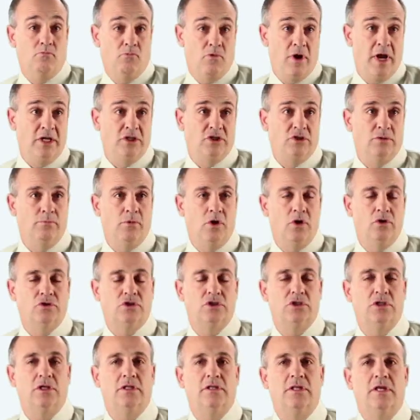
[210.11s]
range of
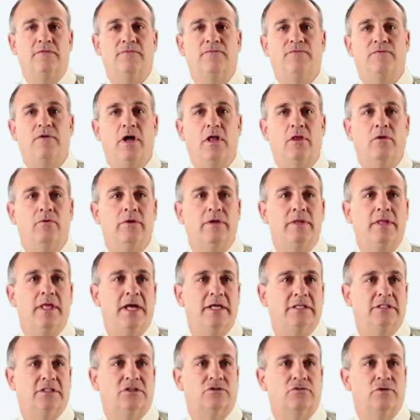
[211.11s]
motion, and then following
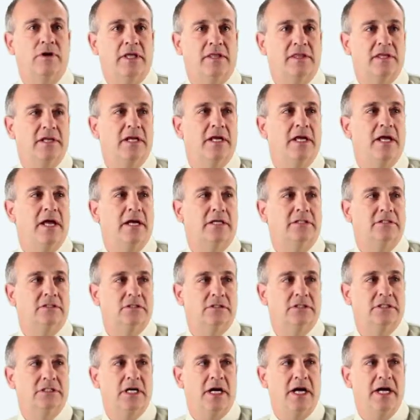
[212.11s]
that, strengthening
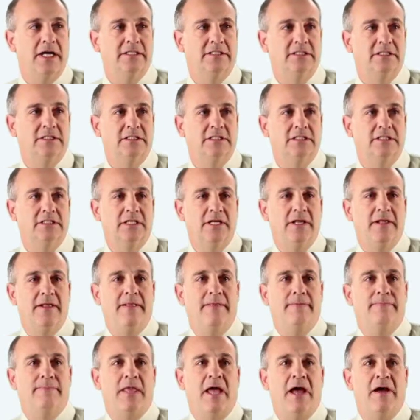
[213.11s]
exercises.
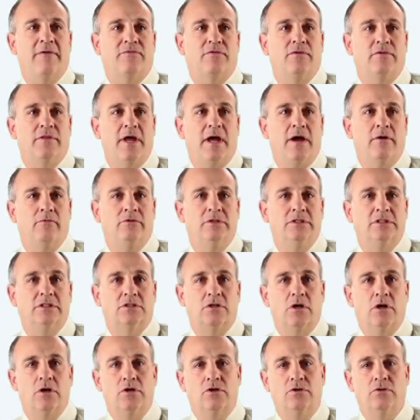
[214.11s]
After that, we
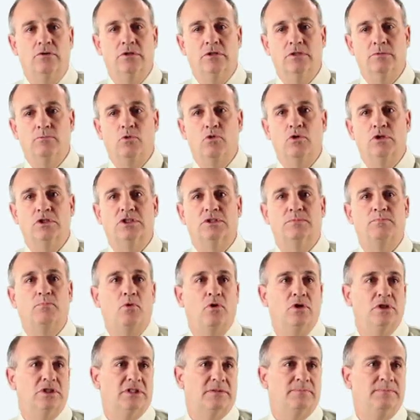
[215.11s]
start doing the more
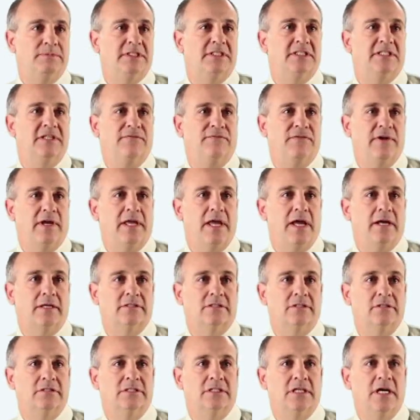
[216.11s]
sport-specific
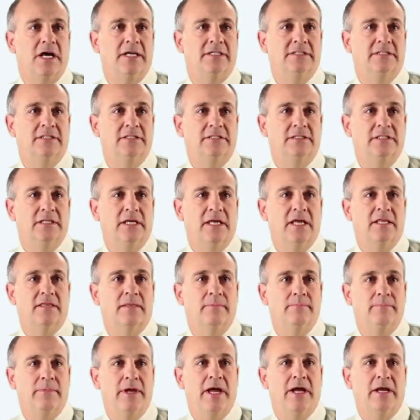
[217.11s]
exercises and get
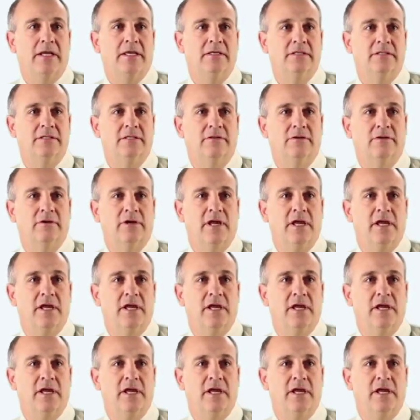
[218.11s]
them back into their